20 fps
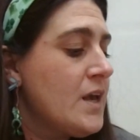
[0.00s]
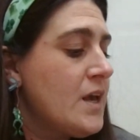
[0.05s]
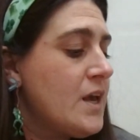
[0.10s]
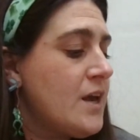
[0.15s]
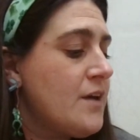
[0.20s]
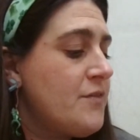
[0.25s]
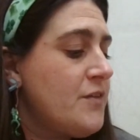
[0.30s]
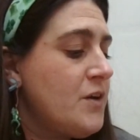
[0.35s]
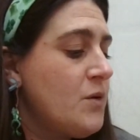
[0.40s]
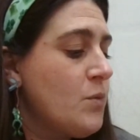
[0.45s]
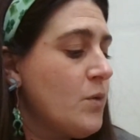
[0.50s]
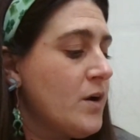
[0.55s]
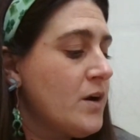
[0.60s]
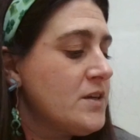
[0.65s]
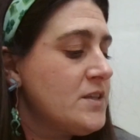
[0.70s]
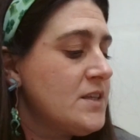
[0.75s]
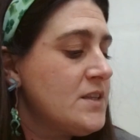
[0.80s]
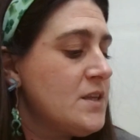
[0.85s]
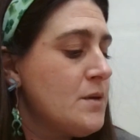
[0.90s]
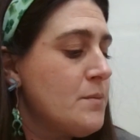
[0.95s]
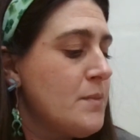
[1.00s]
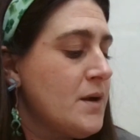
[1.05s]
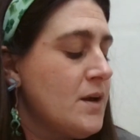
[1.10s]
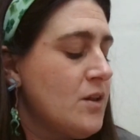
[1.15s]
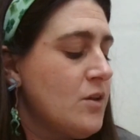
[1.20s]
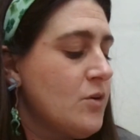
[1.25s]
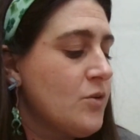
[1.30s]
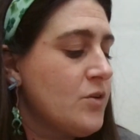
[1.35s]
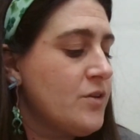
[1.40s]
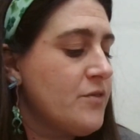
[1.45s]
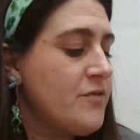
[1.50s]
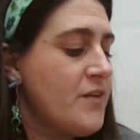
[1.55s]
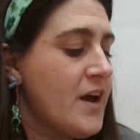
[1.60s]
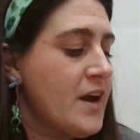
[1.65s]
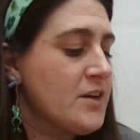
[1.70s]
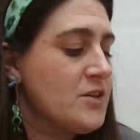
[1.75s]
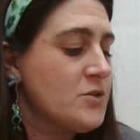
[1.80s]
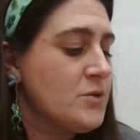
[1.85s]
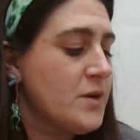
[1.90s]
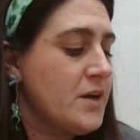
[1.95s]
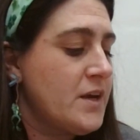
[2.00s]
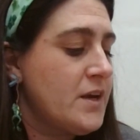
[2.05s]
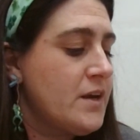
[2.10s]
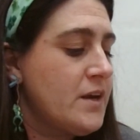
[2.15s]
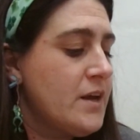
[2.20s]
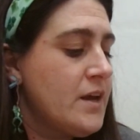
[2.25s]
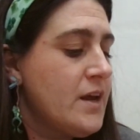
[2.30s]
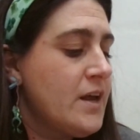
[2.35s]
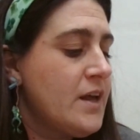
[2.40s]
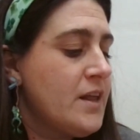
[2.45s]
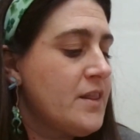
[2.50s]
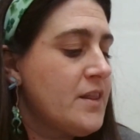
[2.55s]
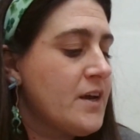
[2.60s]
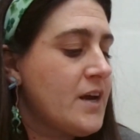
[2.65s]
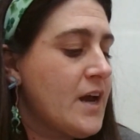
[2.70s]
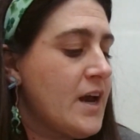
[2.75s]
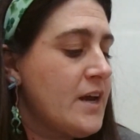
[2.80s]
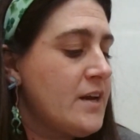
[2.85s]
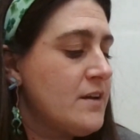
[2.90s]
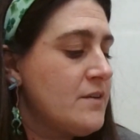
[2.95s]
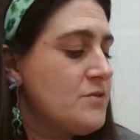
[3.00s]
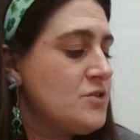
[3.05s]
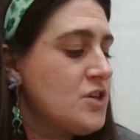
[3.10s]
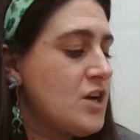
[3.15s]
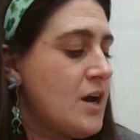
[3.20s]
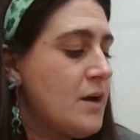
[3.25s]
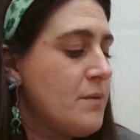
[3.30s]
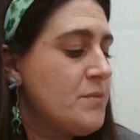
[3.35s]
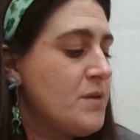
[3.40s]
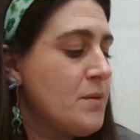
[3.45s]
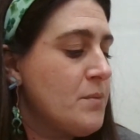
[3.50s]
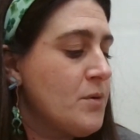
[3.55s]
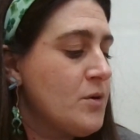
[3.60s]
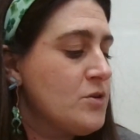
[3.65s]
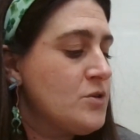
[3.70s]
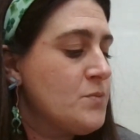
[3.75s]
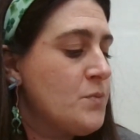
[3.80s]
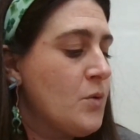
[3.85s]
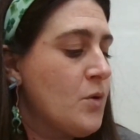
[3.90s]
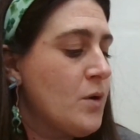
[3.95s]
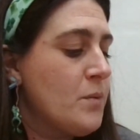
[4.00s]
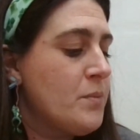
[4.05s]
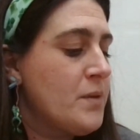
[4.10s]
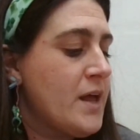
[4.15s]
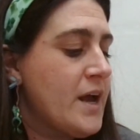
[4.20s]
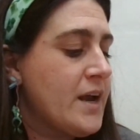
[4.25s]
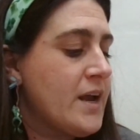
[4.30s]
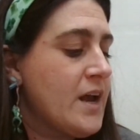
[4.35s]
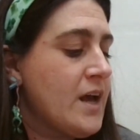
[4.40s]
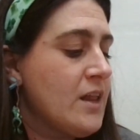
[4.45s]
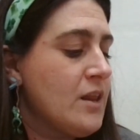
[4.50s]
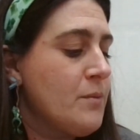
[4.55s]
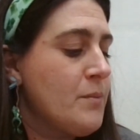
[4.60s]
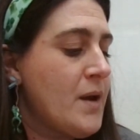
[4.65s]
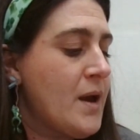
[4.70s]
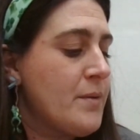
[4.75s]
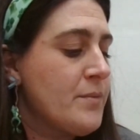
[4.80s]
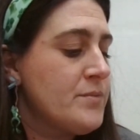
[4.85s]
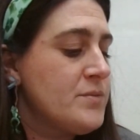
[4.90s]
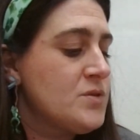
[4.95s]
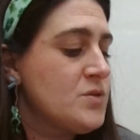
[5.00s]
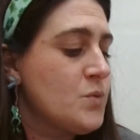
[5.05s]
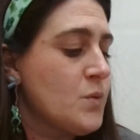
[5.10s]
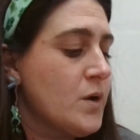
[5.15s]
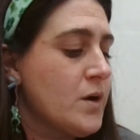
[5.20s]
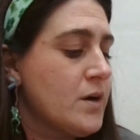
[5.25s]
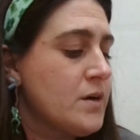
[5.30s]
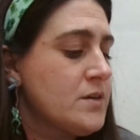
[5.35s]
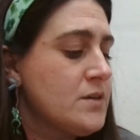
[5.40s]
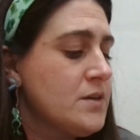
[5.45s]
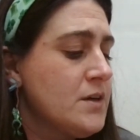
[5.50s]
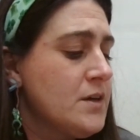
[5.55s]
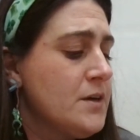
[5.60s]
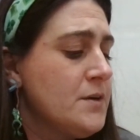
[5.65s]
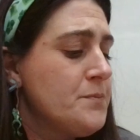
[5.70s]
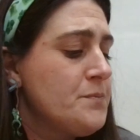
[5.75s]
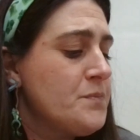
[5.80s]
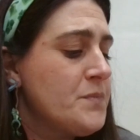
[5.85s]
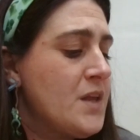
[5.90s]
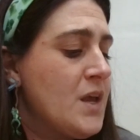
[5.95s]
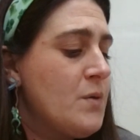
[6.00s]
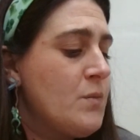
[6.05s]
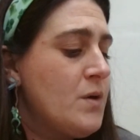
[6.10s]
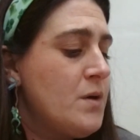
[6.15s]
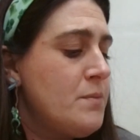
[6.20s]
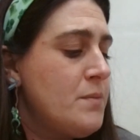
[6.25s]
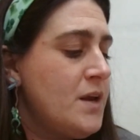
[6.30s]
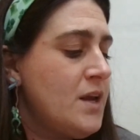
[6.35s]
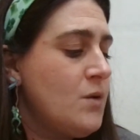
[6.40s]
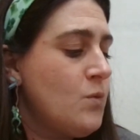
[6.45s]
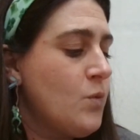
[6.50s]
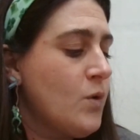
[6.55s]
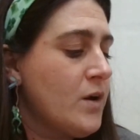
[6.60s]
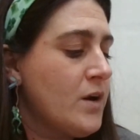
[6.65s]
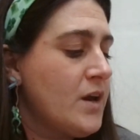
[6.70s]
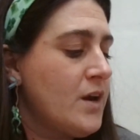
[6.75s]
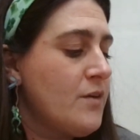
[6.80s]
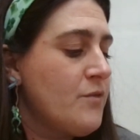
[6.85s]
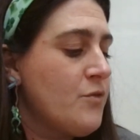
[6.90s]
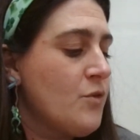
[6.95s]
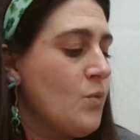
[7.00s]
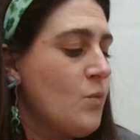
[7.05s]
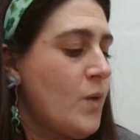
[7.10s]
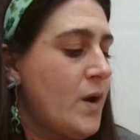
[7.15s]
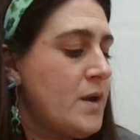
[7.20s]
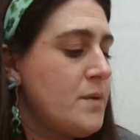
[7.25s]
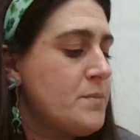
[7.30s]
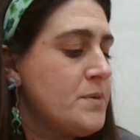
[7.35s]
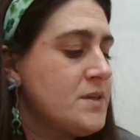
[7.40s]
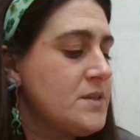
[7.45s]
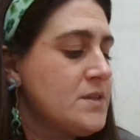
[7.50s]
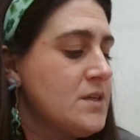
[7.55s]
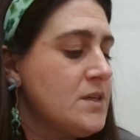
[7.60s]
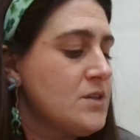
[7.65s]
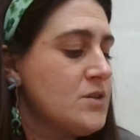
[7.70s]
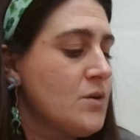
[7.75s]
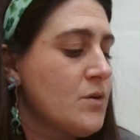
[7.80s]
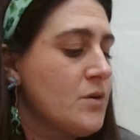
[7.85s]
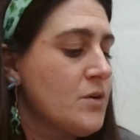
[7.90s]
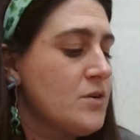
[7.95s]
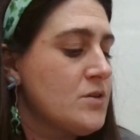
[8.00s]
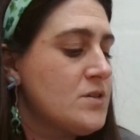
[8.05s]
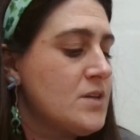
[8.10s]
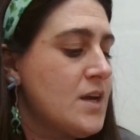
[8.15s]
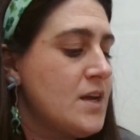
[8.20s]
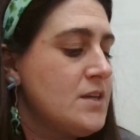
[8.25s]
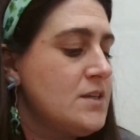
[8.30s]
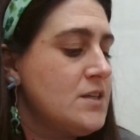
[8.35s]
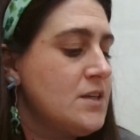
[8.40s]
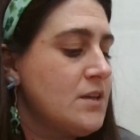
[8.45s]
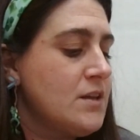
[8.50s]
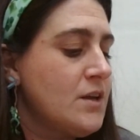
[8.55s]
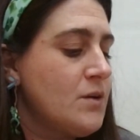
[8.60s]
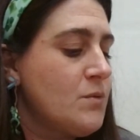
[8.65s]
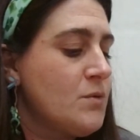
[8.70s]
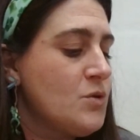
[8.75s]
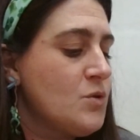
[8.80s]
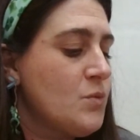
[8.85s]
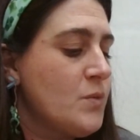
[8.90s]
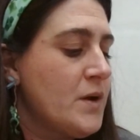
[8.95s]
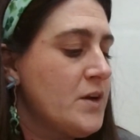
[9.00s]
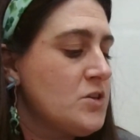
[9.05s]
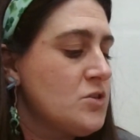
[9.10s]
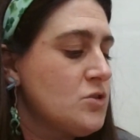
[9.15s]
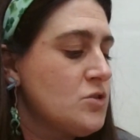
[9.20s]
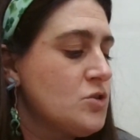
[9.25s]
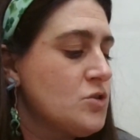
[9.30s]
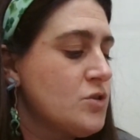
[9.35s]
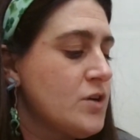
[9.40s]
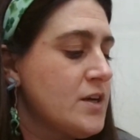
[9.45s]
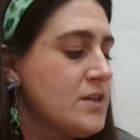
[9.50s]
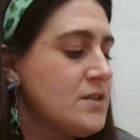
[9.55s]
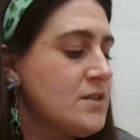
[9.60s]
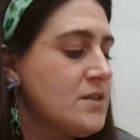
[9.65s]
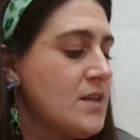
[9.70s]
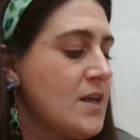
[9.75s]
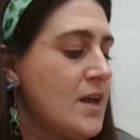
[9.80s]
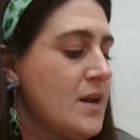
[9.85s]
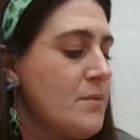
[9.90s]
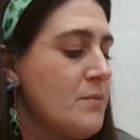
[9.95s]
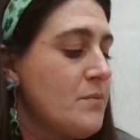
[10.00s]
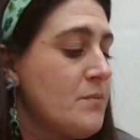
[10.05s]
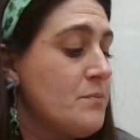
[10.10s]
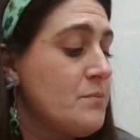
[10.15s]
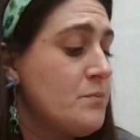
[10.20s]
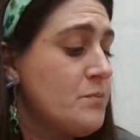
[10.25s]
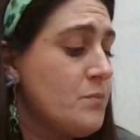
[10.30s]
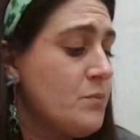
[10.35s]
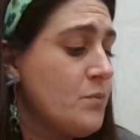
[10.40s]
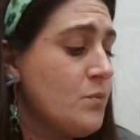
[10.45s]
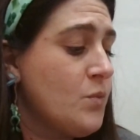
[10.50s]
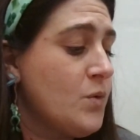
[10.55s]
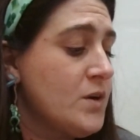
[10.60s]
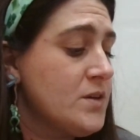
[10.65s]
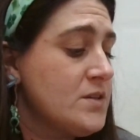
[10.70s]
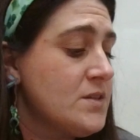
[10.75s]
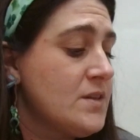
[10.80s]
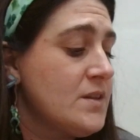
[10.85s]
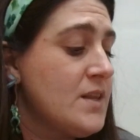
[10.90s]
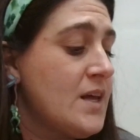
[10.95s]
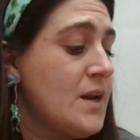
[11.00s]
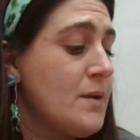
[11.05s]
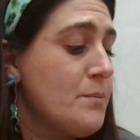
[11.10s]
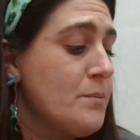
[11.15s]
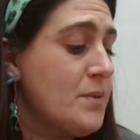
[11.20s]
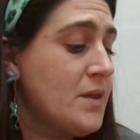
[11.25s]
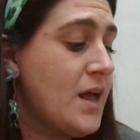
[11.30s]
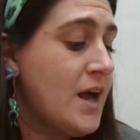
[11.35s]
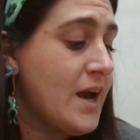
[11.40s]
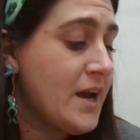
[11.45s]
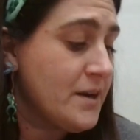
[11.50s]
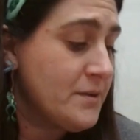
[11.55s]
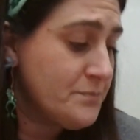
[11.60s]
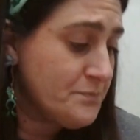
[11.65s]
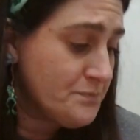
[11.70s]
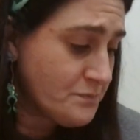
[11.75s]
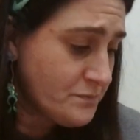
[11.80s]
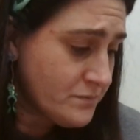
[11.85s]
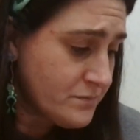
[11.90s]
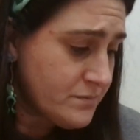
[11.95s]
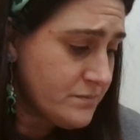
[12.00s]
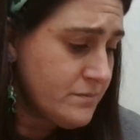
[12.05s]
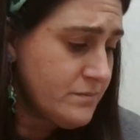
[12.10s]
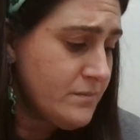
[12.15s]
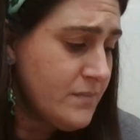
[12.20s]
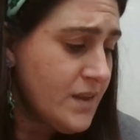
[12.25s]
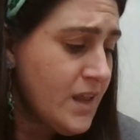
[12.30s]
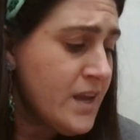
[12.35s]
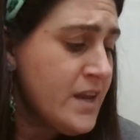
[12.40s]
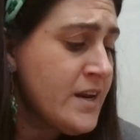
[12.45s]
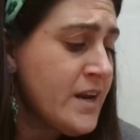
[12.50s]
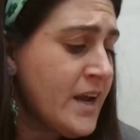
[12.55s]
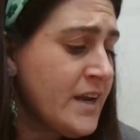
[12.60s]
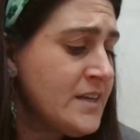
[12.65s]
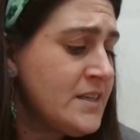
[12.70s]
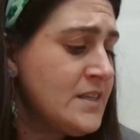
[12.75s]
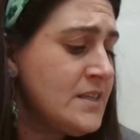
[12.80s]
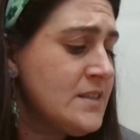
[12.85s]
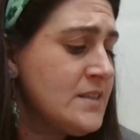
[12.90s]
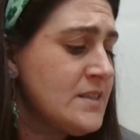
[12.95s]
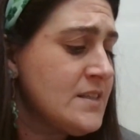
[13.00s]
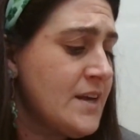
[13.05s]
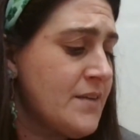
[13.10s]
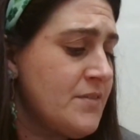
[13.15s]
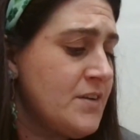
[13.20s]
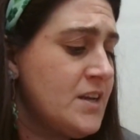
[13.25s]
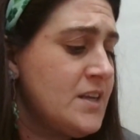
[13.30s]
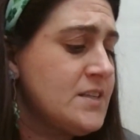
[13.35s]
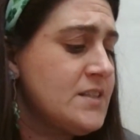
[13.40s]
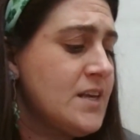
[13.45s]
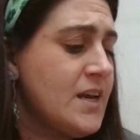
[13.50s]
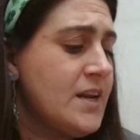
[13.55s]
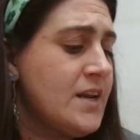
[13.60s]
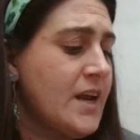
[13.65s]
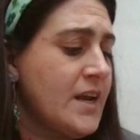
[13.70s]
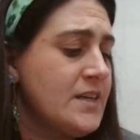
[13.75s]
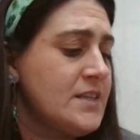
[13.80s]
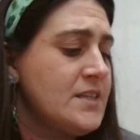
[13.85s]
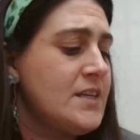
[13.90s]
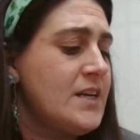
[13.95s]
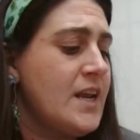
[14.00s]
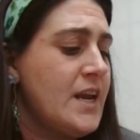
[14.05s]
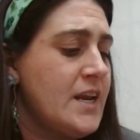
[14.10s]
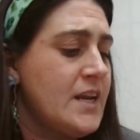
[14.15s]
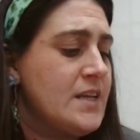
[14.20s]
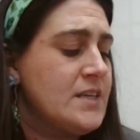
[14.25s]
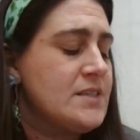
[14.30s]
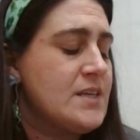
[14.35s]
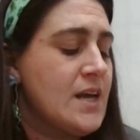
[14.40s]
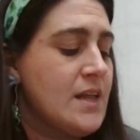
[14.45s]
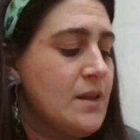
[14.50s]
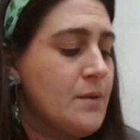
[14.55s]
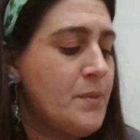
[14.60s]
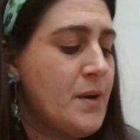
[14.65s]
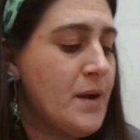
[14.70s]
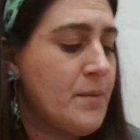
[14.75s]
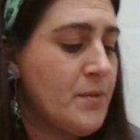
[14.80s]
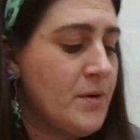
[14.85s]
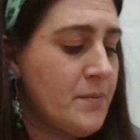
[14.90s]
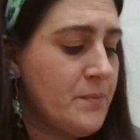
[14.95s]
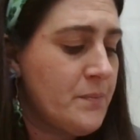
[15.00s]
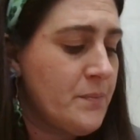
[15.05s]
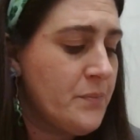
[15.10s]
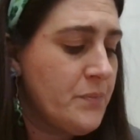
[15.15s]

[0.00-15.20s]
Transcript: If he worked at the mill or the factory, the kind of job that most poor Black Alabamans worked, it would mean working for white business owners and dealing with the racial stress that implied in 1970s and 1980s Alabama.